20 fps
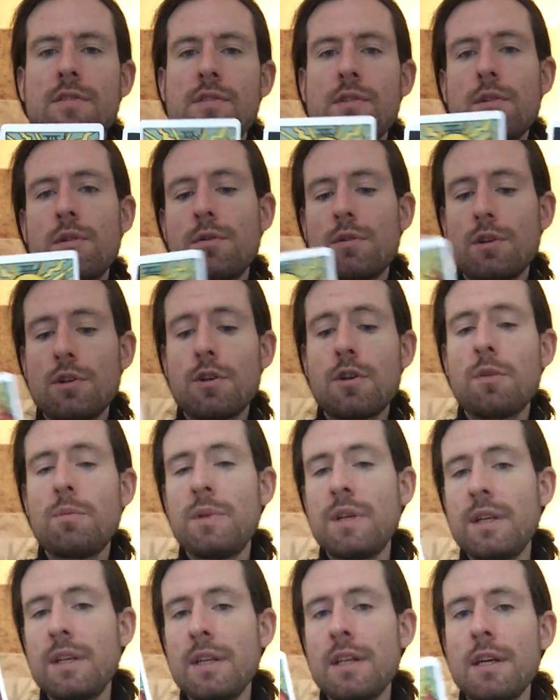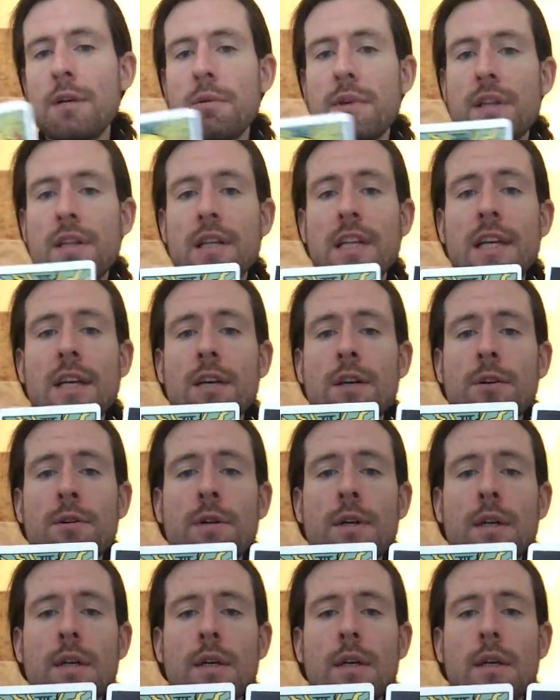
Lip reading: So you could be dealing with a Leo,